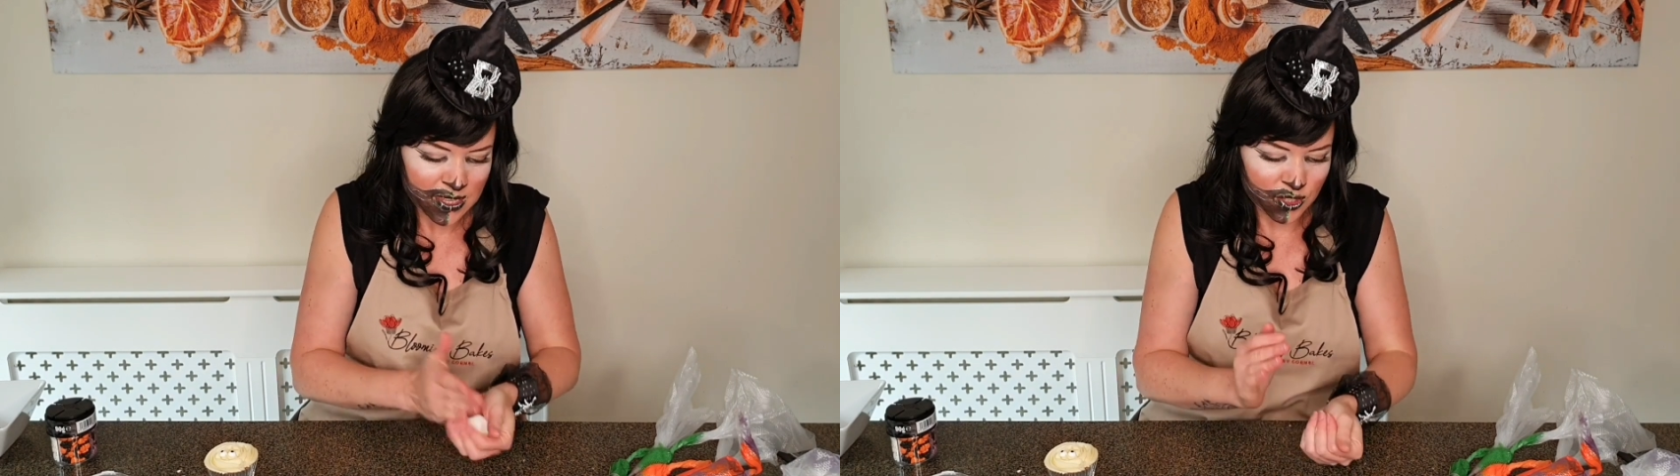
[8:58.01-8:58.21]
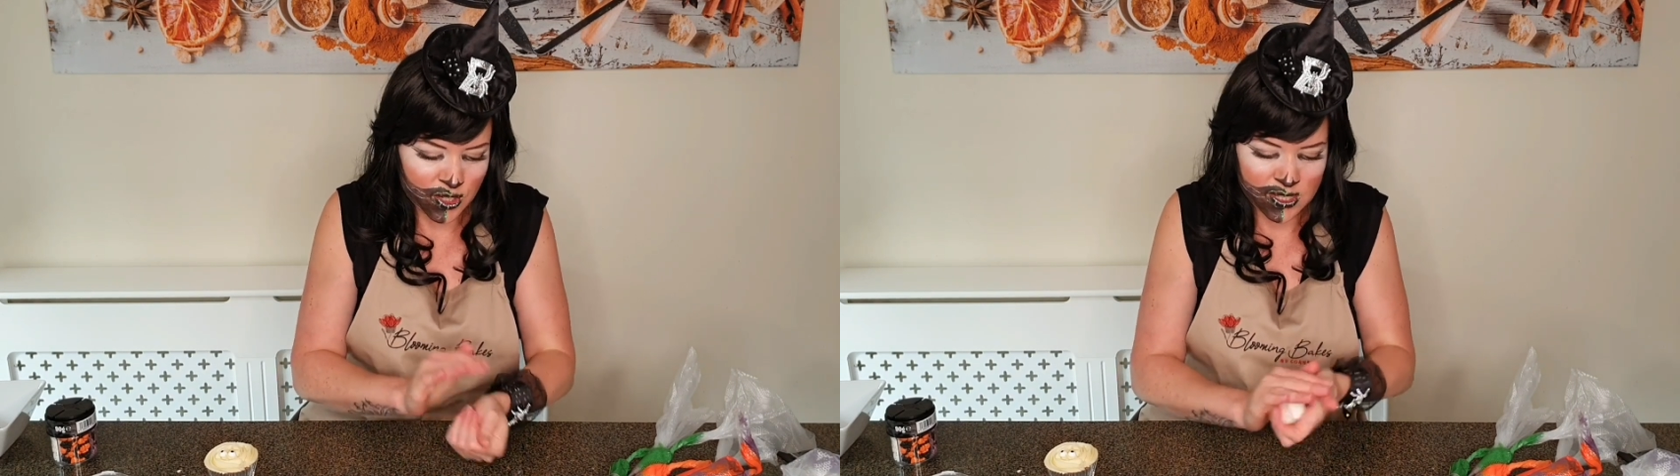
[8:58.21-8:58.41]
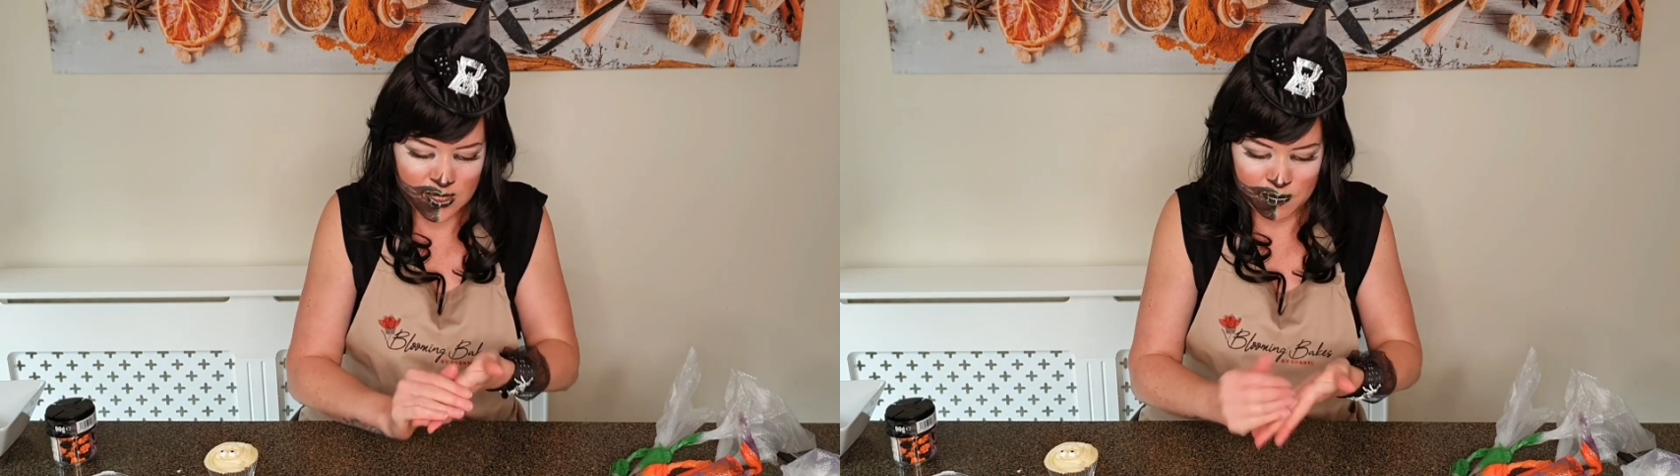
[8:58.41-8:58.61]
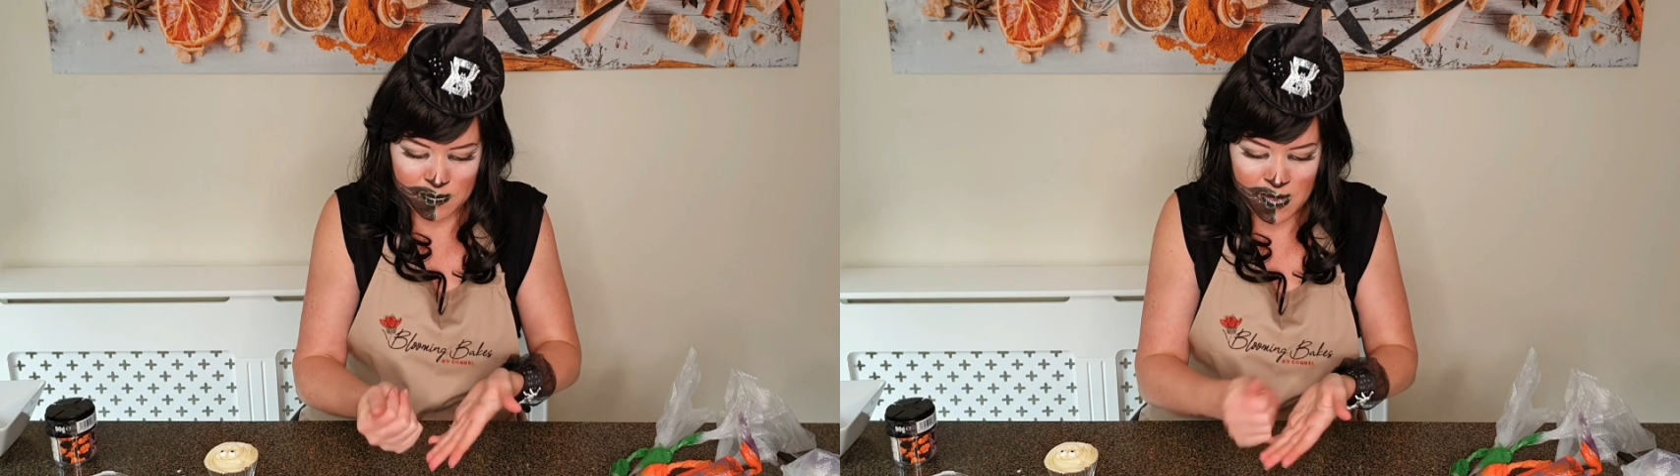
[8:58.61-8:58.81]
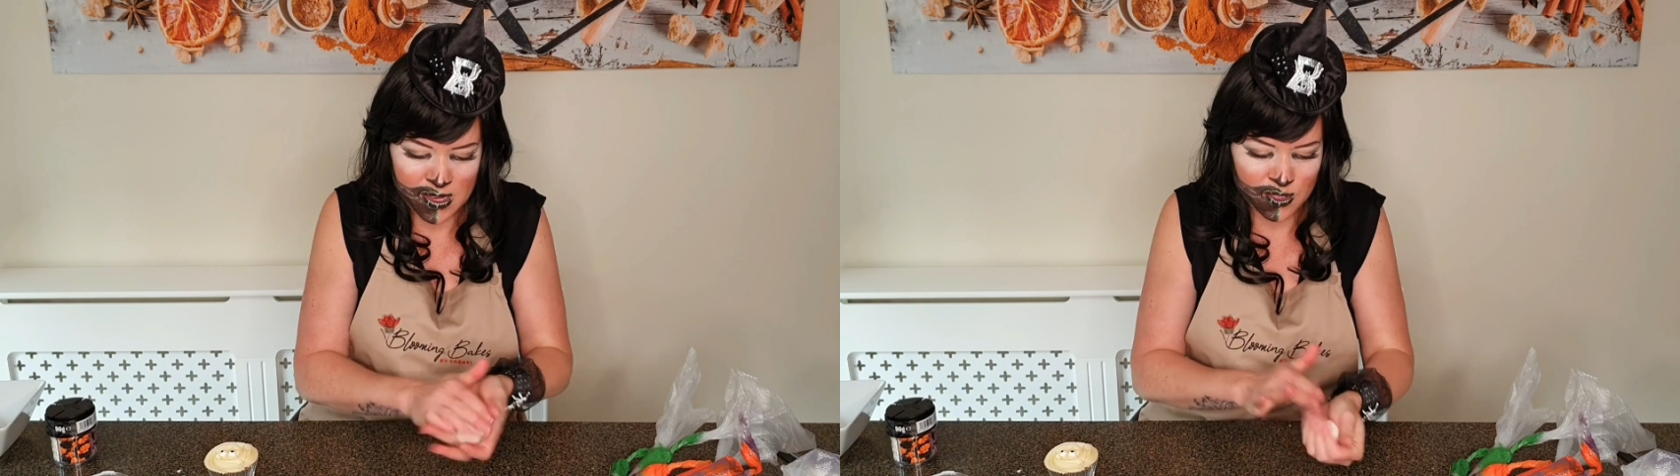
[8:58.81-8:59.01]
Just
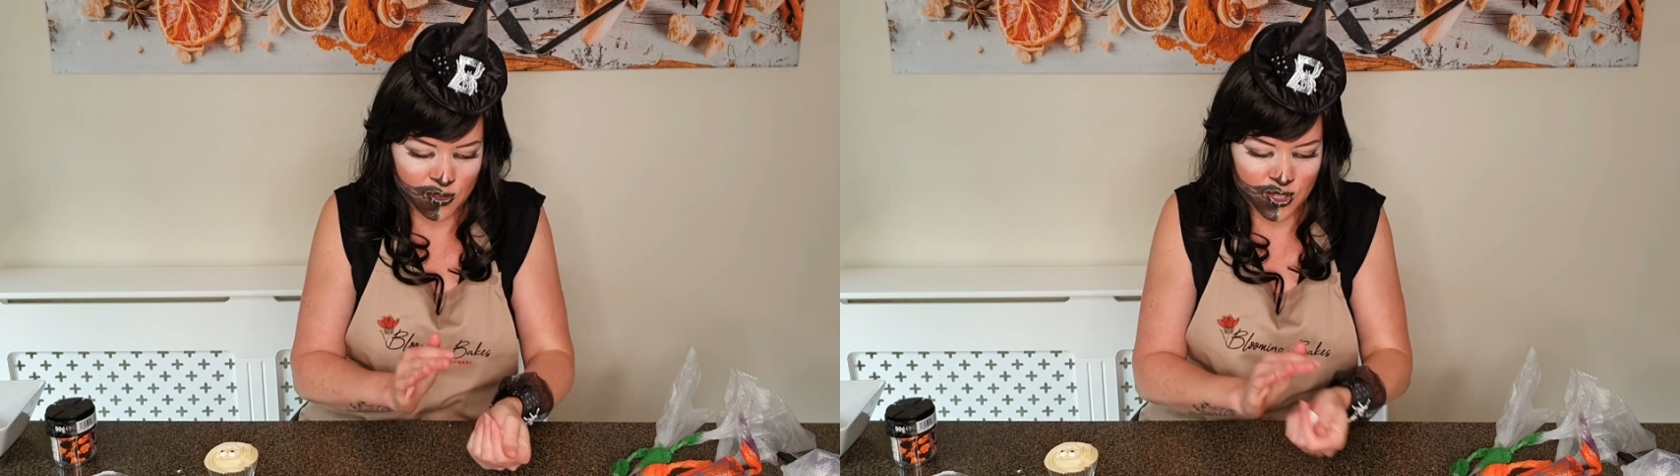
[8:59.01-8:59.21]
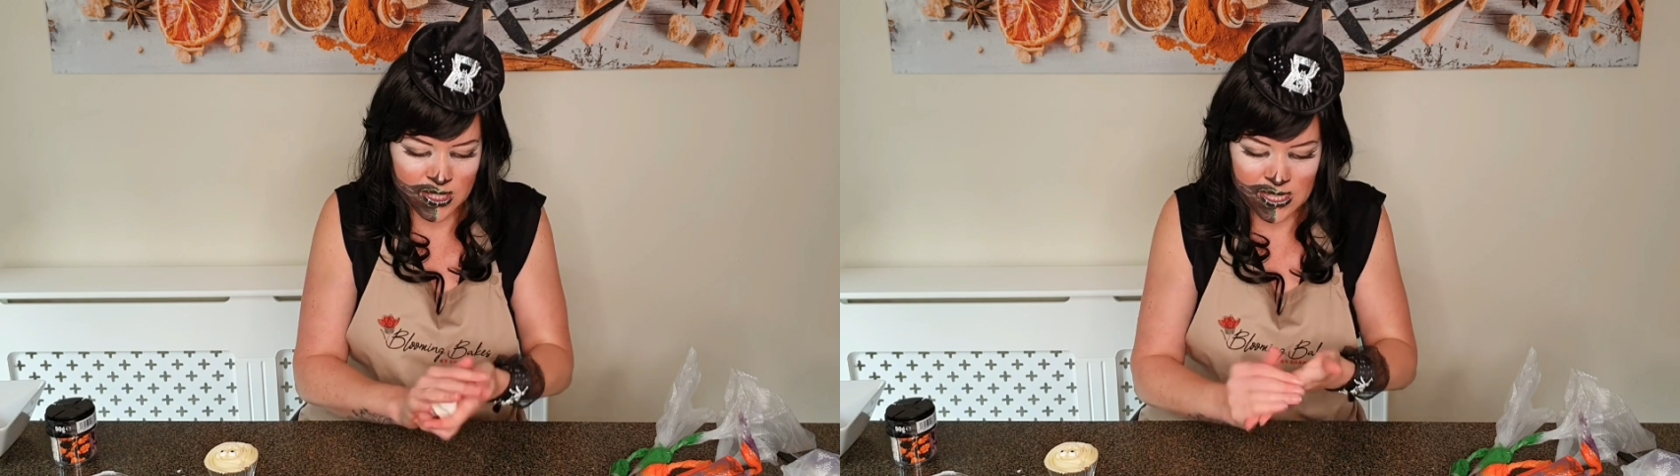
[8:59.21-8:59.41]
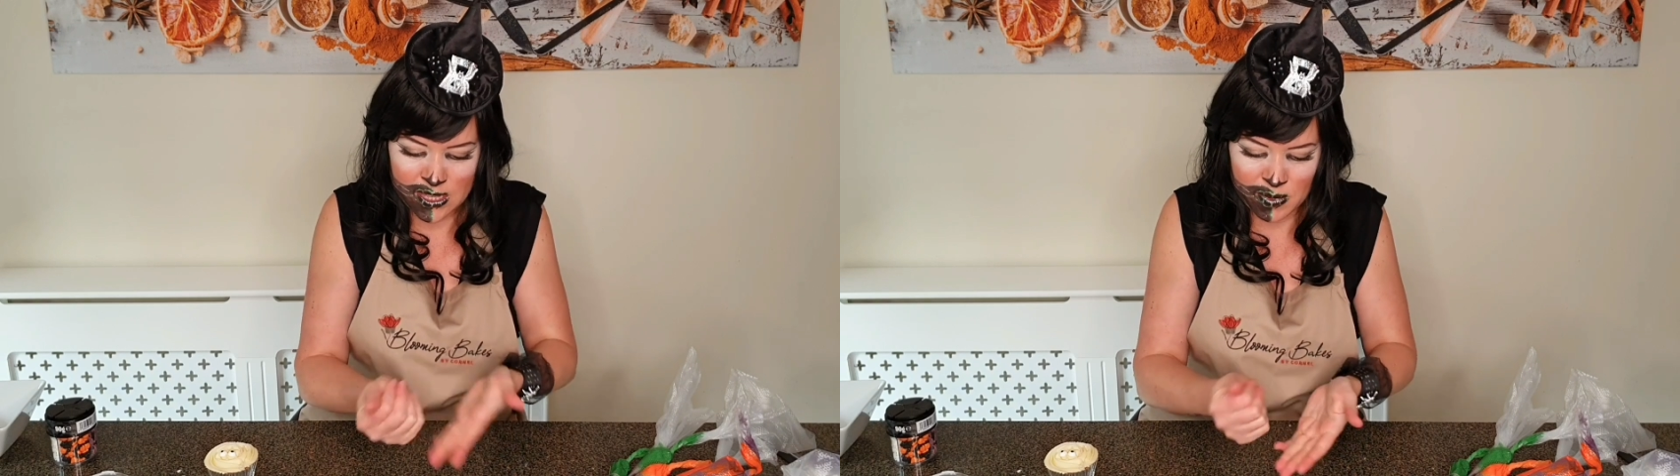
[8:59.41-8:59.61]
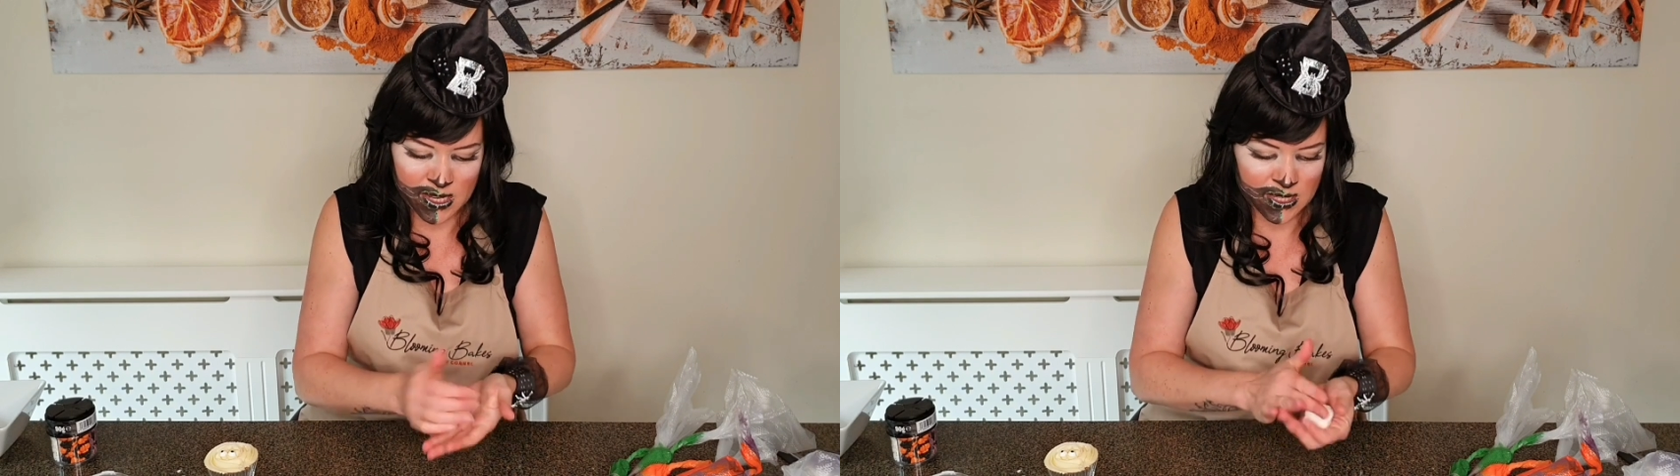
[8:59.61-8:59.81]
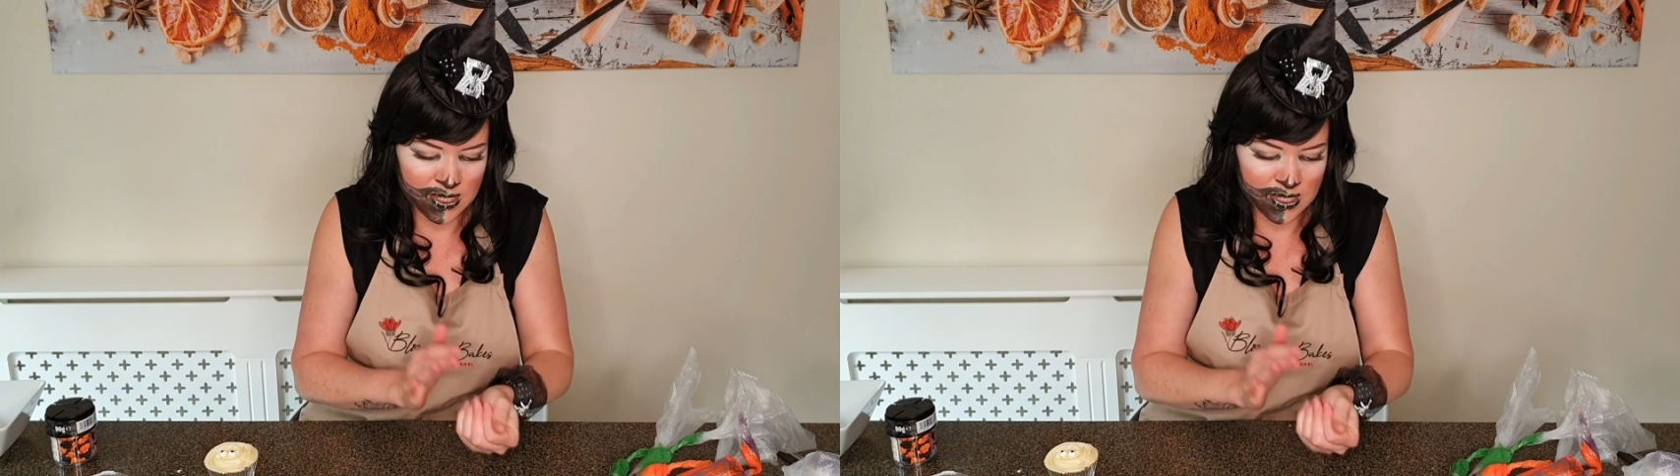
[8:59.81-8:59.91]
massage it a little bit